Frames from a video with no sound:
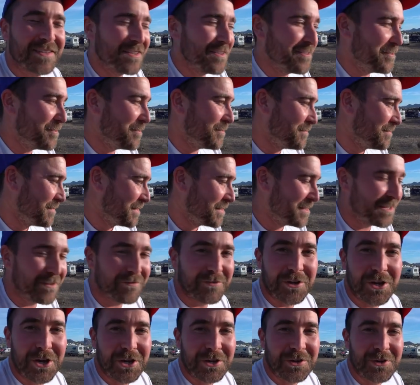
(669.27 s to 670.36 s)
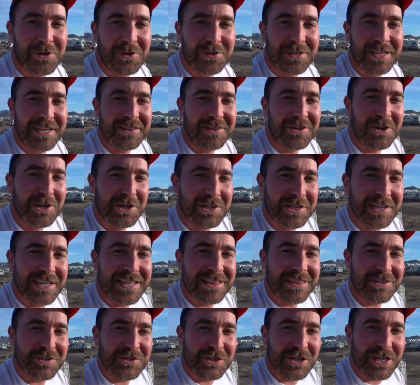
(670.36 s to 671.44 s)
and you leave it on all day long
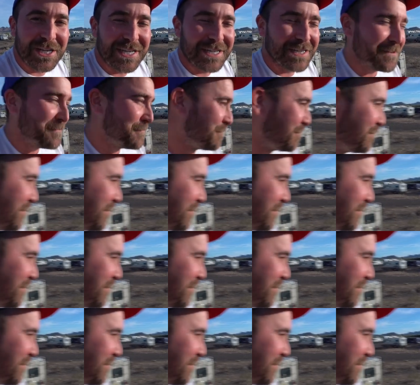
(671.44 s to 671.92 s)
in the shade.